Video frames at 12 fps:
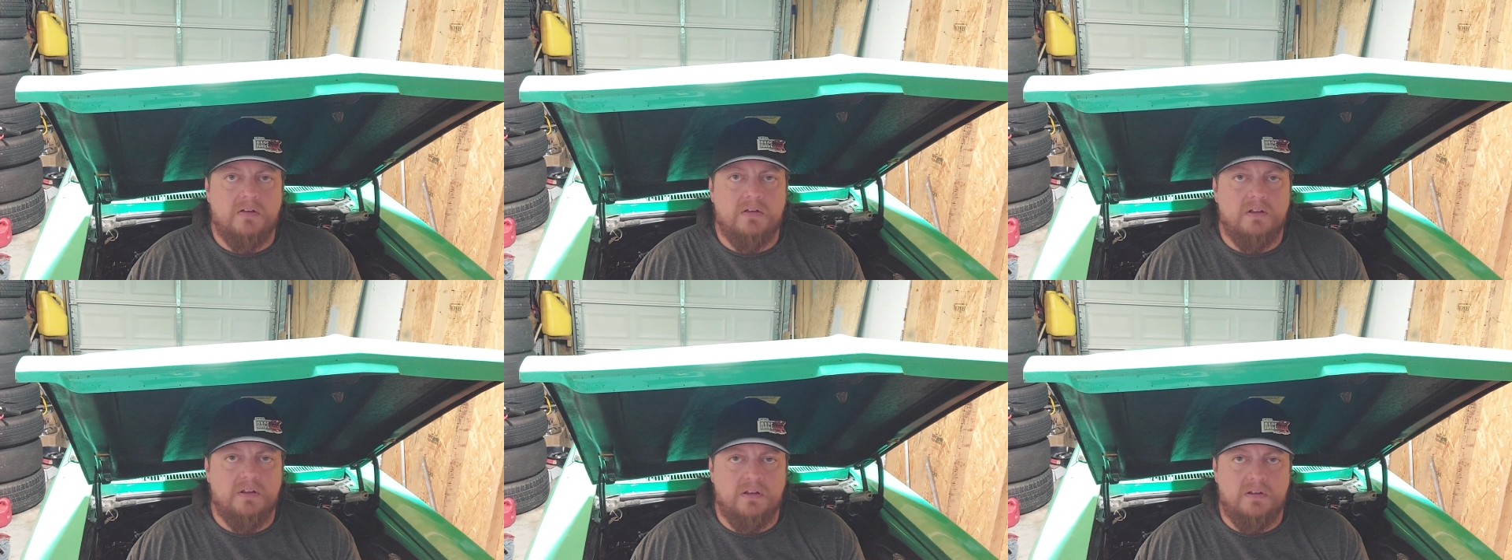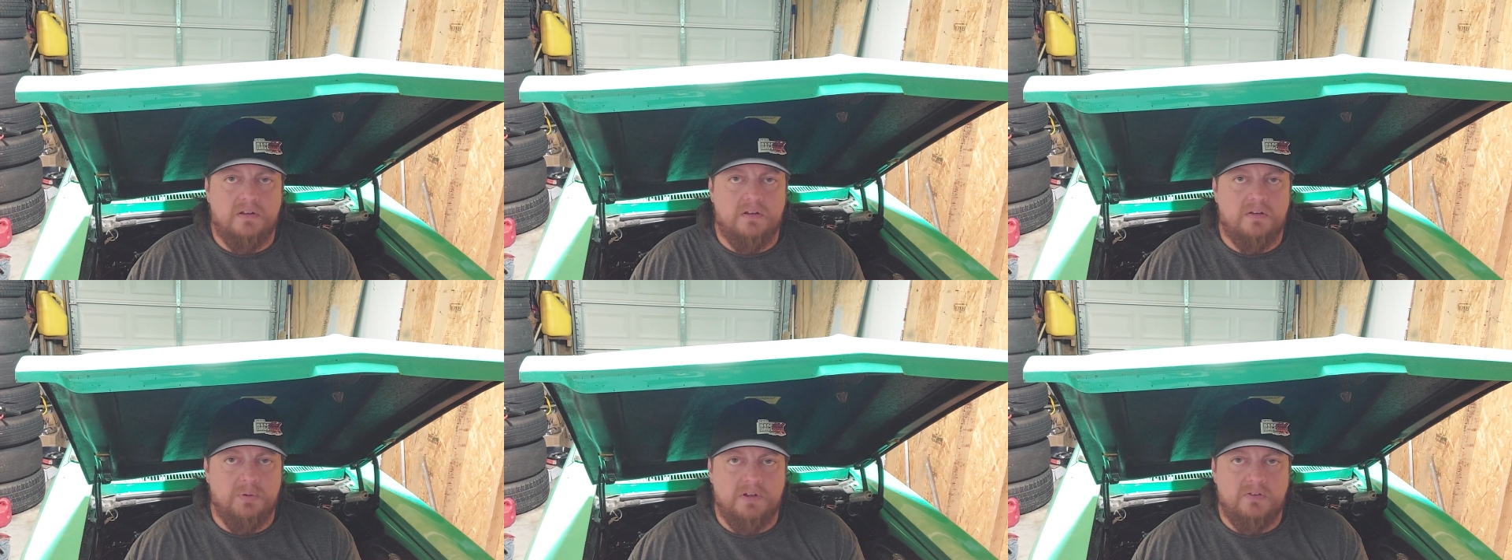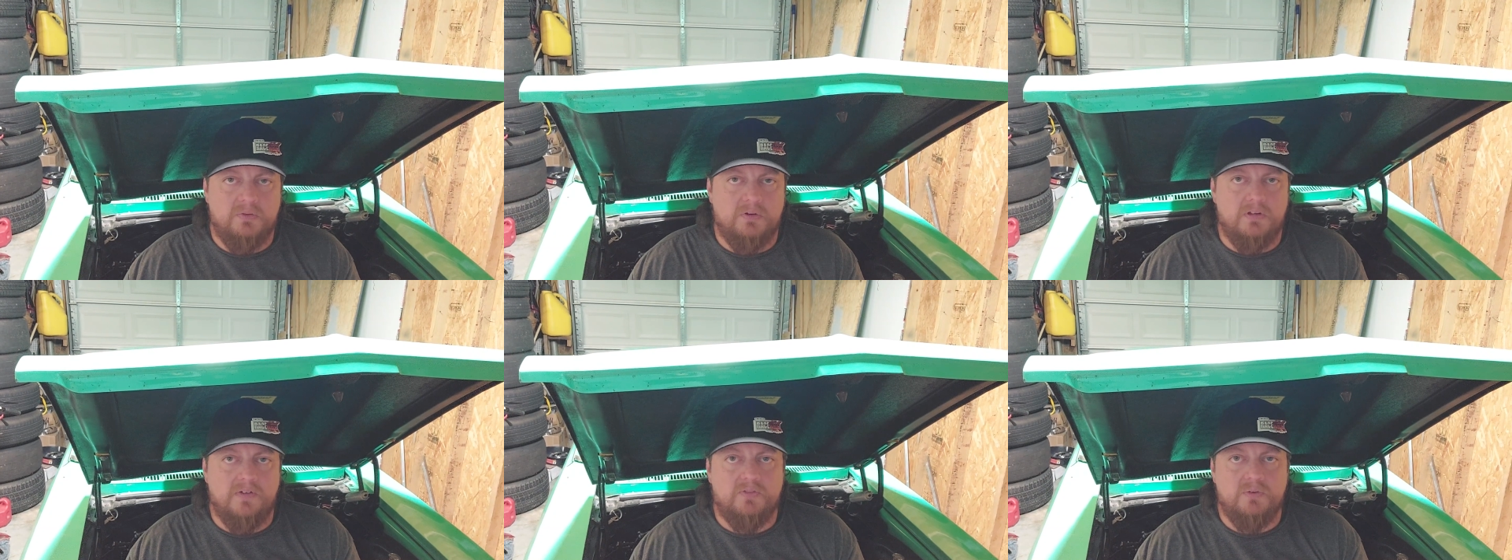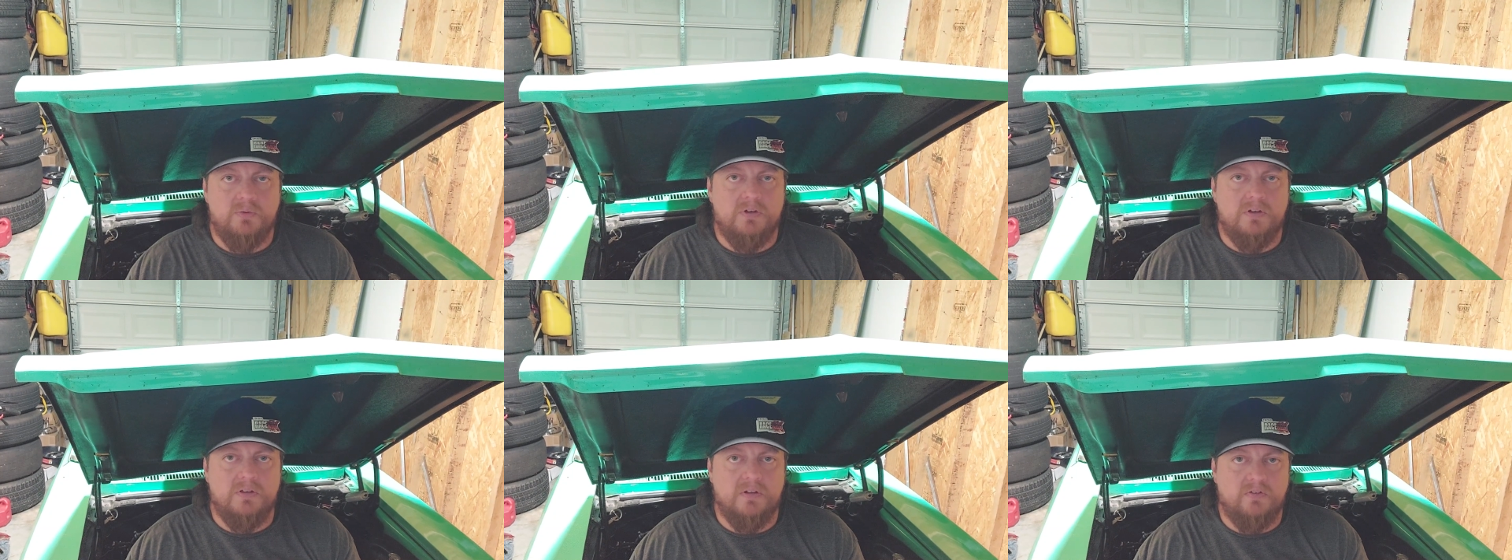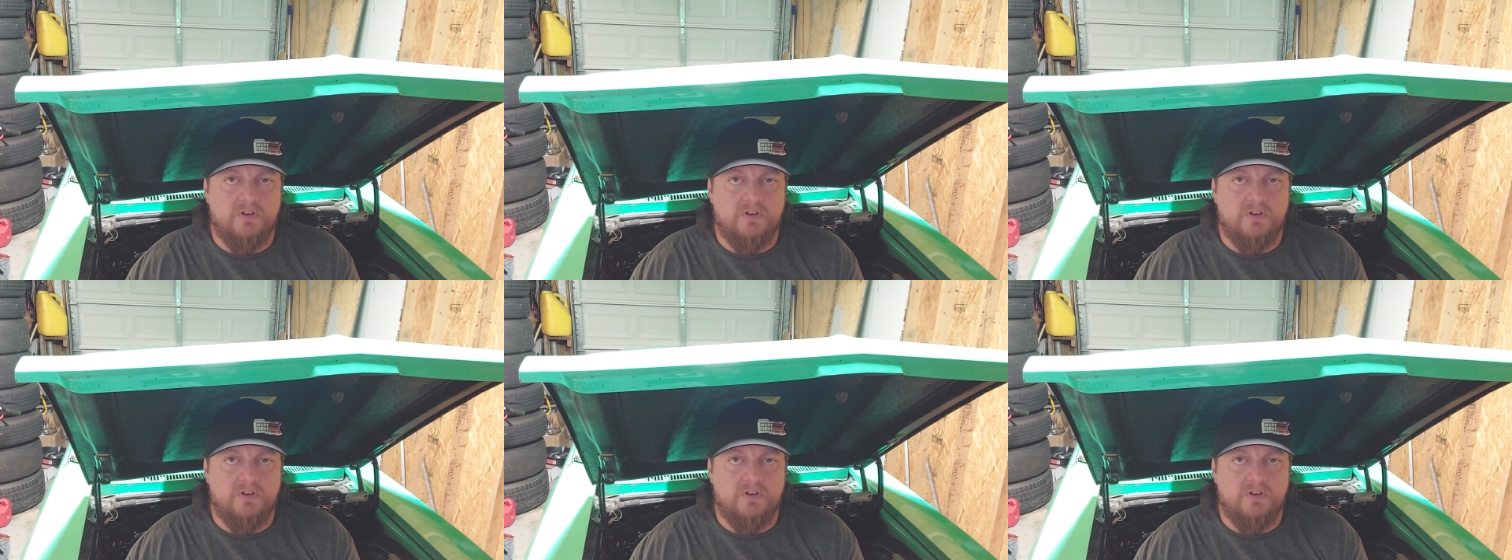and then in the pits we lift the